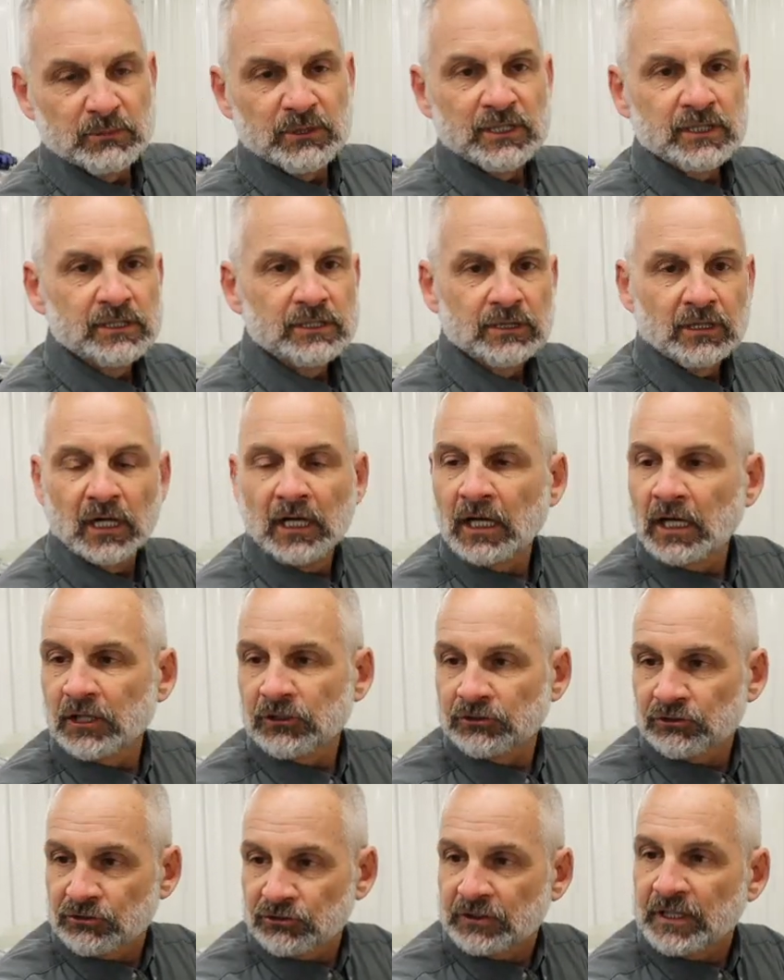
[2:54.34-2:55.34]
to be
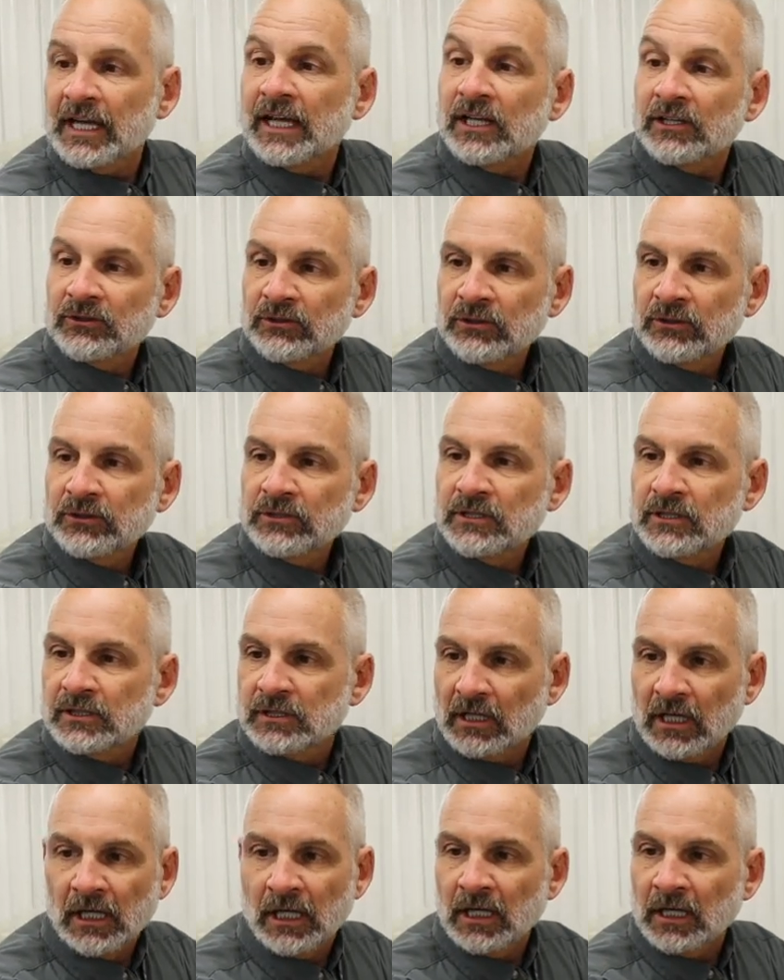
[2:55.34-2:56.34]
uh, standard
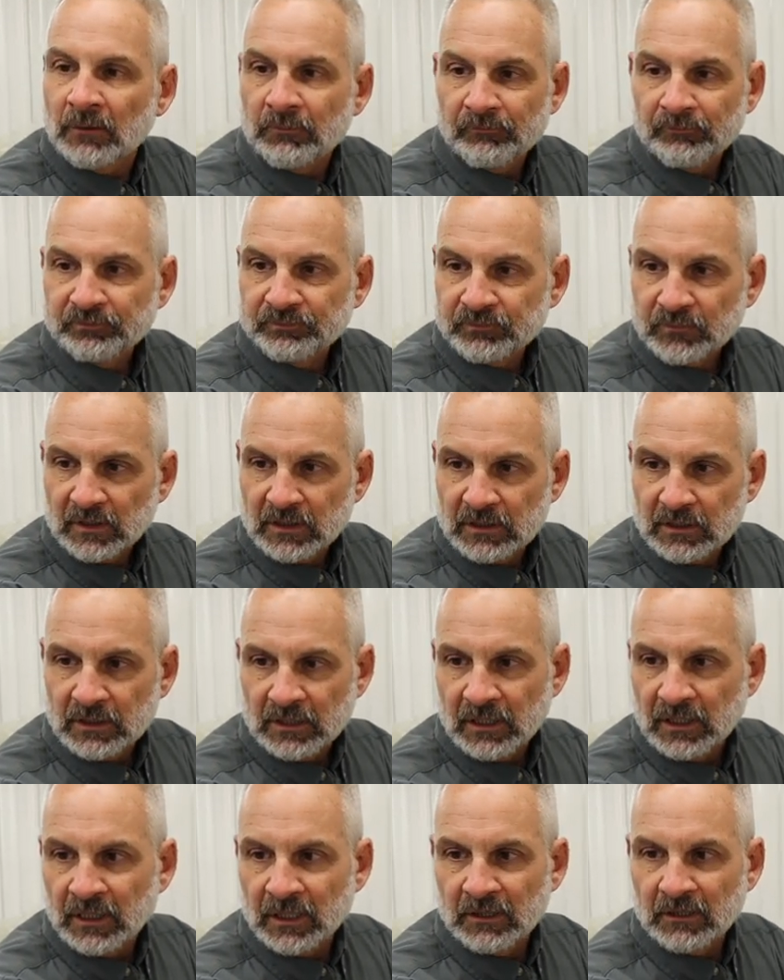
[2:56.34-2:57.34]
um,
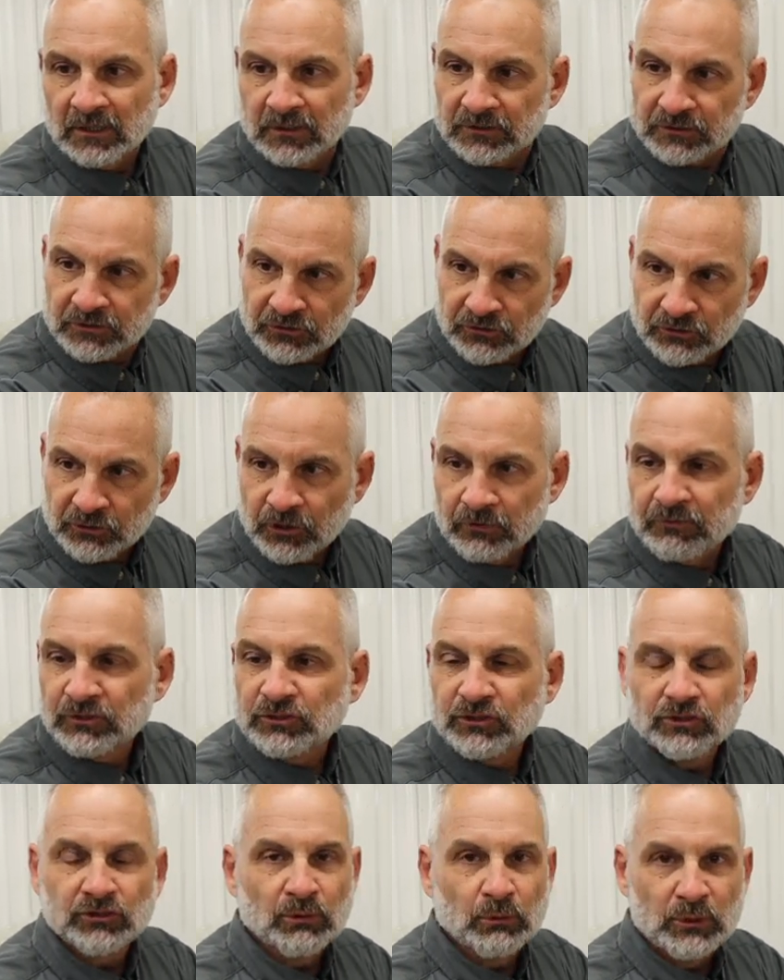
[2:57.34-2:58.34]
uh,
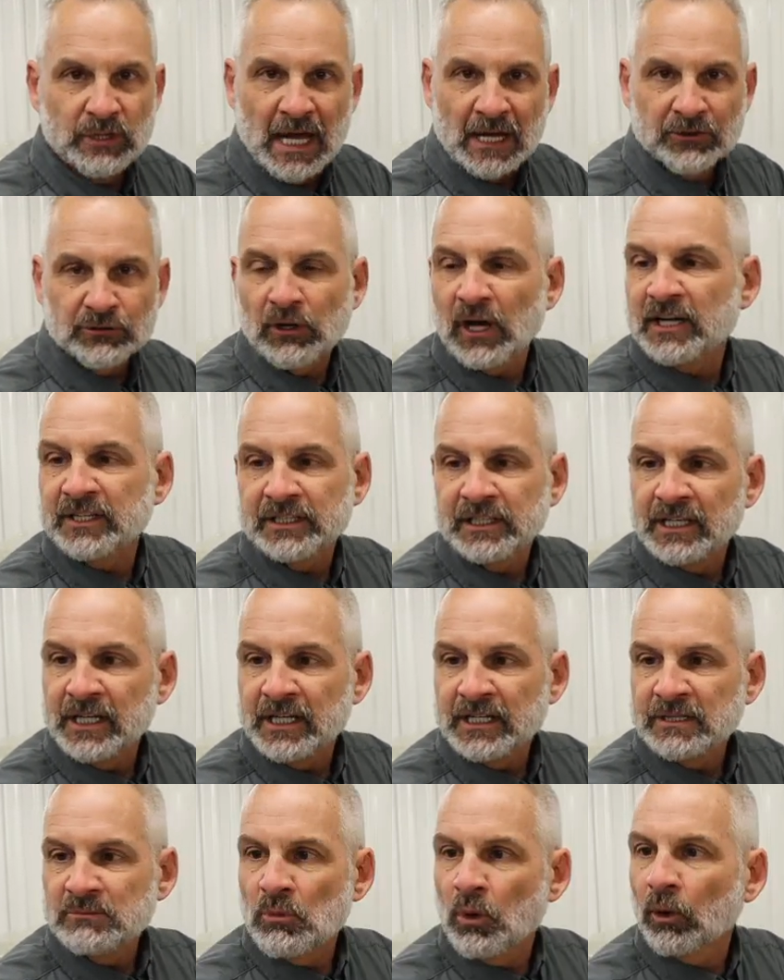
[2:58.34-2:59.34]
surfaces, so we're not trying to get
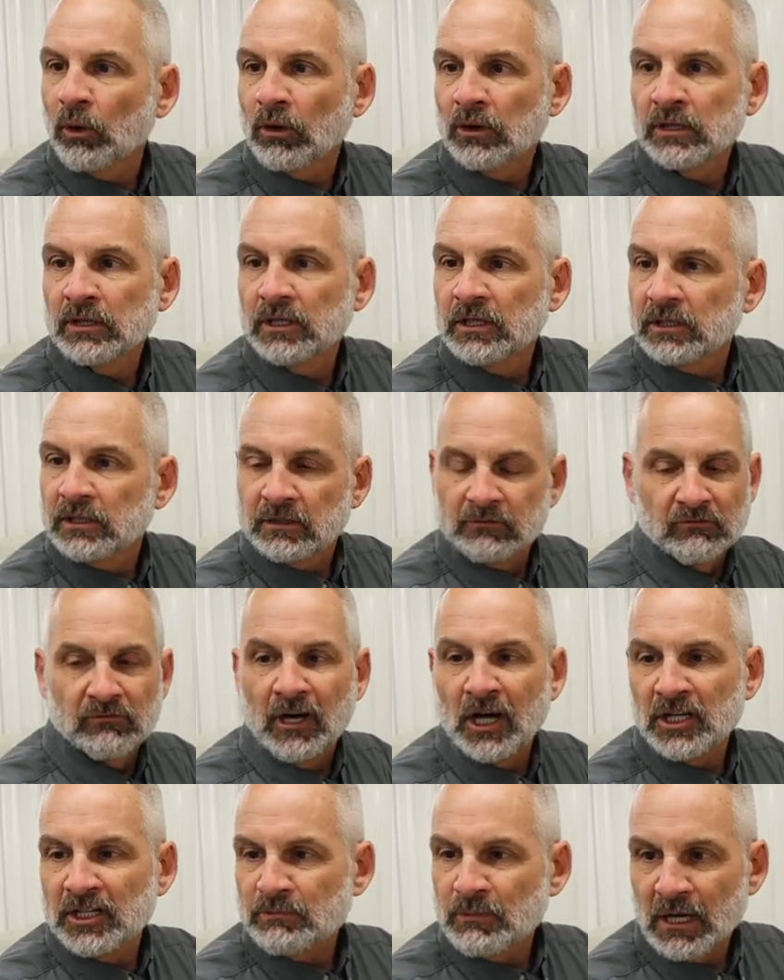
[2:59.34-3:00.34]
any more
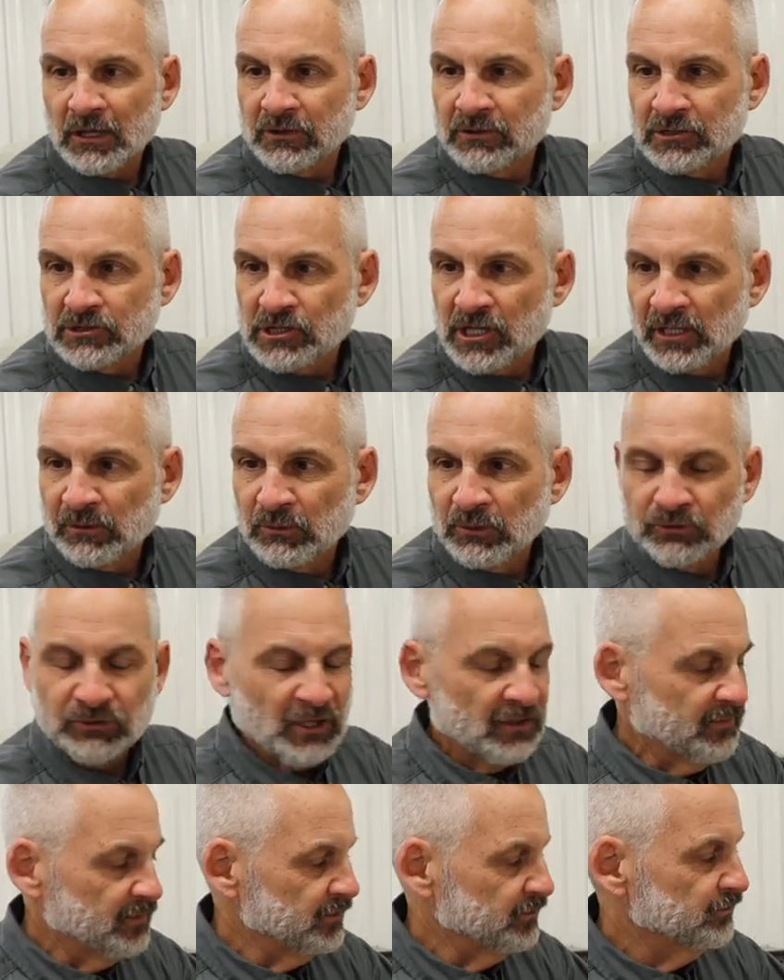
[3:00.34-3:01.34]
volume out of the chambers
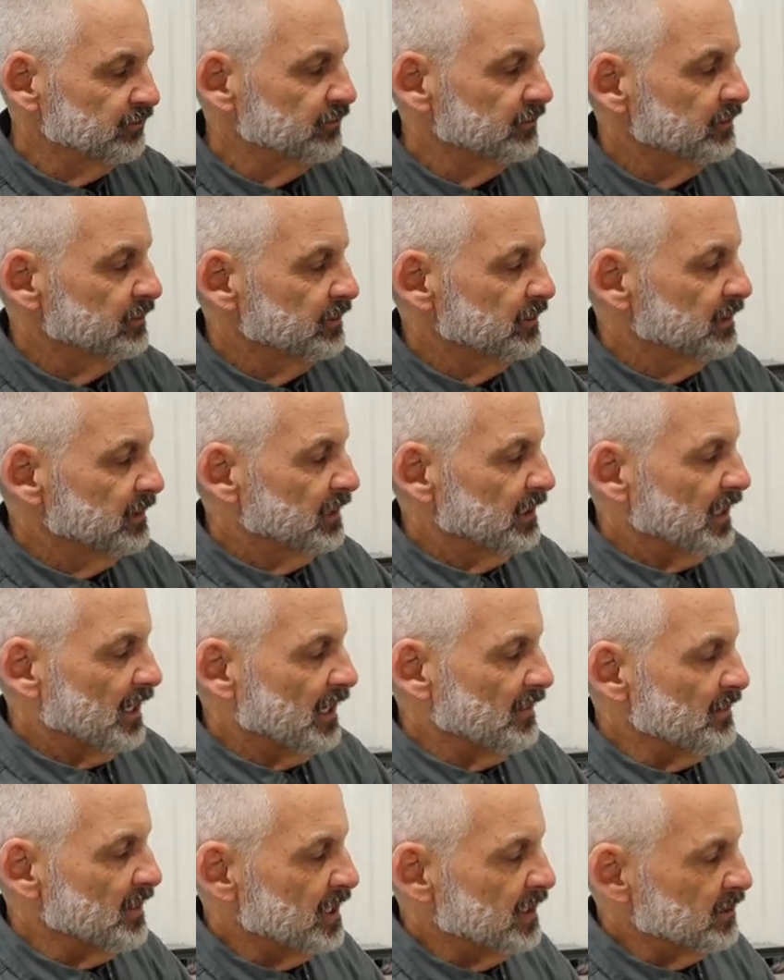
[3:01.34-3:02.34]
okay. on these.
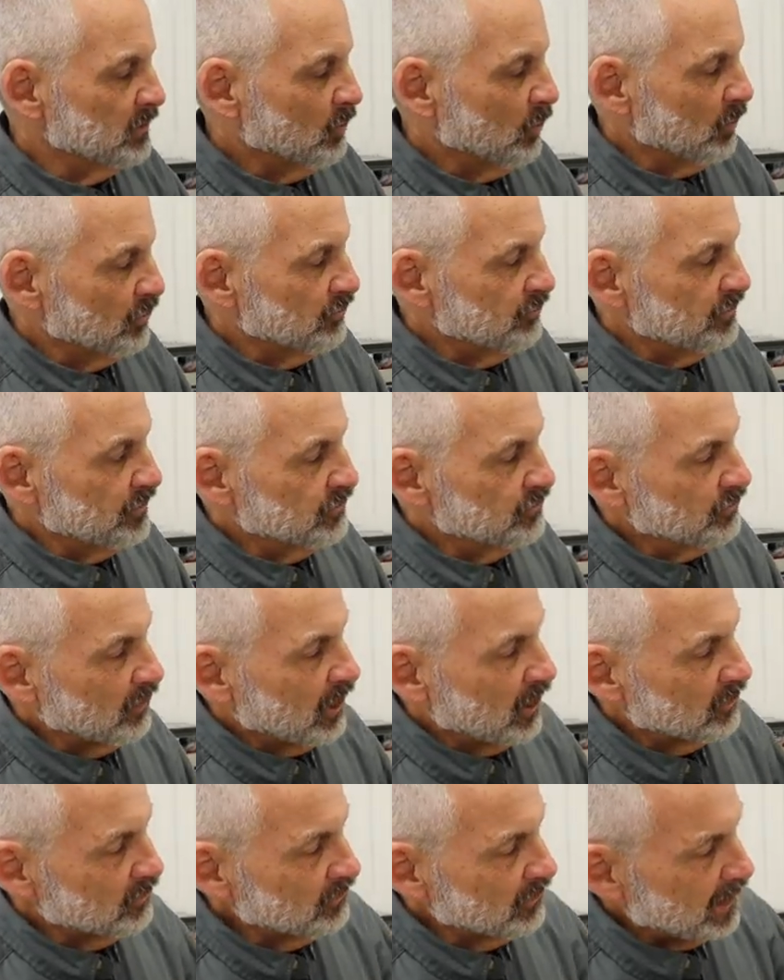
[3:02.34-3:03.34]
And then, of course, the
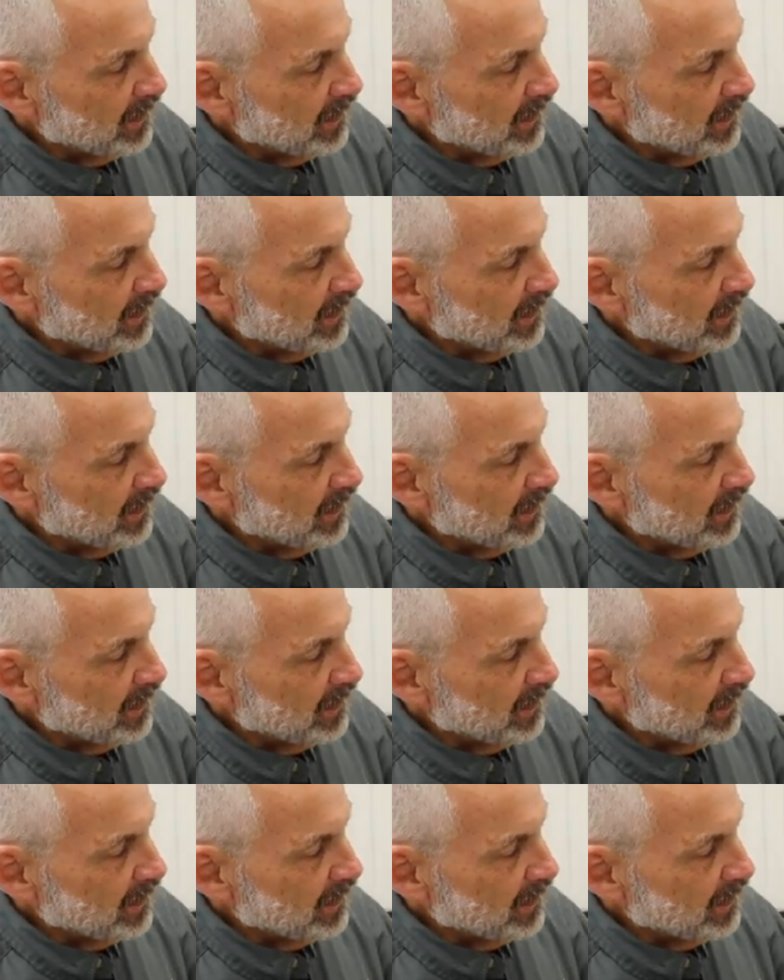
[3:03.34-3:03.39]
exhaust